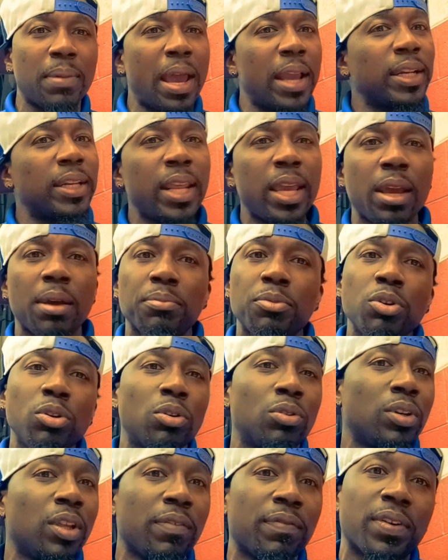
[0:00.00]
Like, damn, you
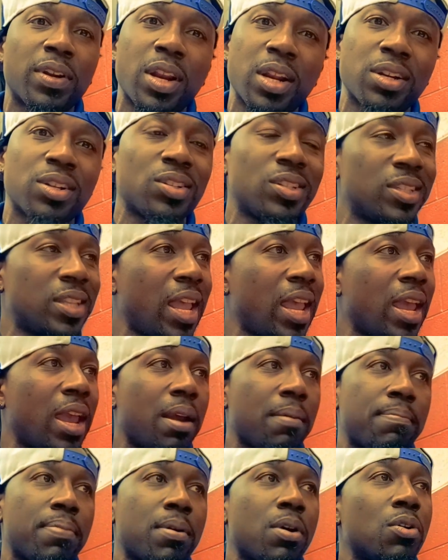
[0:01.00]
don't even
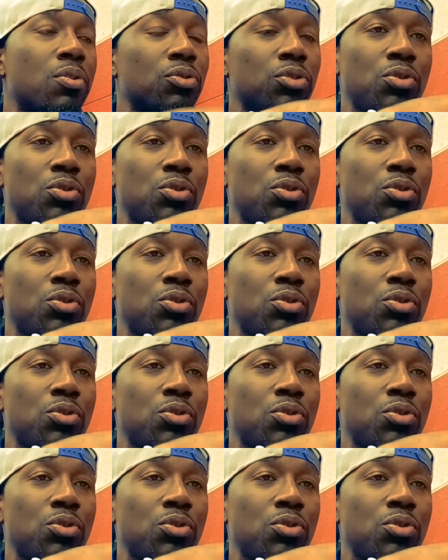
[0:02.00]
understand, bro.